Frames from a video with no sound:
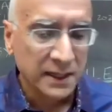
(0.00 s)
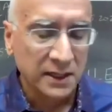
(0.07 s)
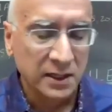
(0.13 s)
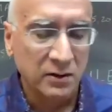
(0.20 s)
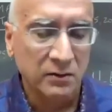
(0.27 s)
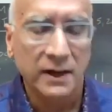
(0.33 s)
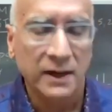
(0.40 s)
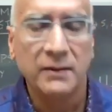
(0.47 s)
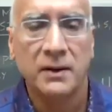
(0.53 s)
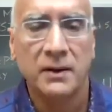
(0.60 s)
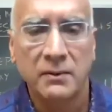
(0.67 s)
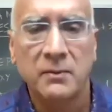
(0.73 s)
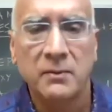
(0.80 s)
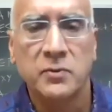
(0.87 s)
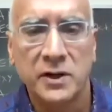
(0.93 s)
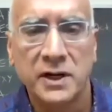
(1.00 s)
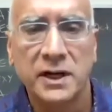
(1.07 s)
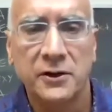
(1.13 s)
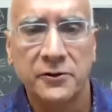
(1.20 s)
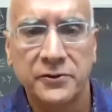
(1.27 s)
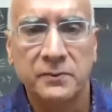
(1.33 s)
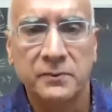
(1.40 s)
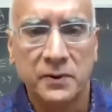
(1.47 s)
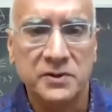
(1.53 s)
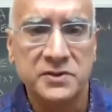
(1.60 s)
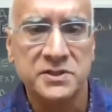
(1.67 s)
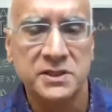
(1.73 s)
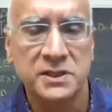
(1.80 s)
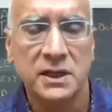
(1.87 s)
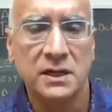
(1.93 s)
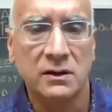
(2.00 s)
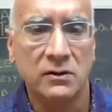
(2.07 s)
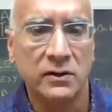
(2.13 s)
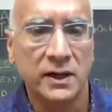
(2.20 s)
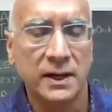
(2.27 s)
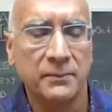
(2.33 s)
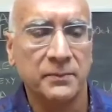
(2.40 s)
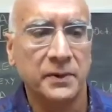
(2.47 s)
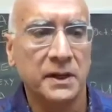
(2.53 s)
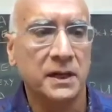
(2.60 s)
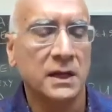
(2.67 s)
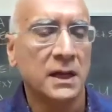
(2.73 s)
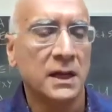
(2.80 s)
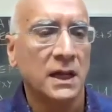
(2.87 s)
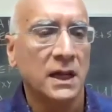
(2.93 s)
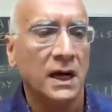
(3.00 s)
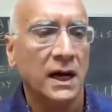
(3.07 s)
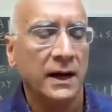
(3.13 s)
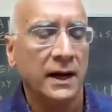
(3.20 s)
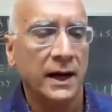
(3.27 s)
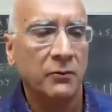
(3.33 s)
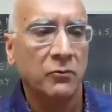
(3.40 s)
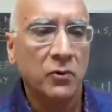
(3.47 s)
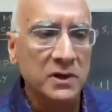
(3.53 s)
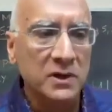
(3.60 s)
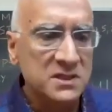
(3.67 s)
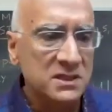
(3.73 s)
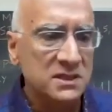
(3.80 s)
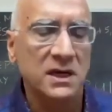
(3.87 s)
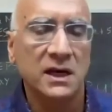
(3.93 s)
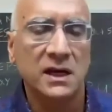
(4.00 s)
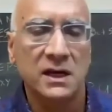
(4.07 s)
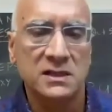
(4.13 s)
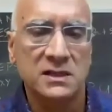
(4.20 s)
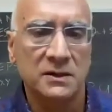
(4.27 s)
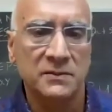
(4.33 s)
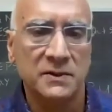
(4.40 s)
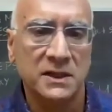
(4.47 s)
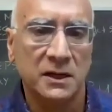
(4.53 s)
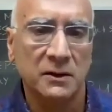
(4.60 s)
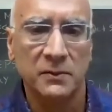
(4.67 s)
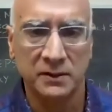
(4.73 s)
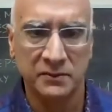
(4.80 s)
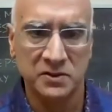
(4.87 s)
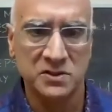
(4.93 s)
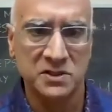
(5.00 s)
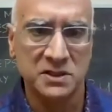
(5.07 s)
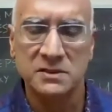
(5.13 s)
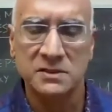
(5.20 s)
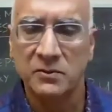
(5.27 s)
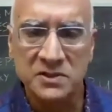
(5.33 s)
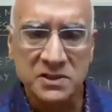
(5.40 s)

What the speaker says: I'm a pretty healthy person and all that, but I wasn't taking something to help my immune system.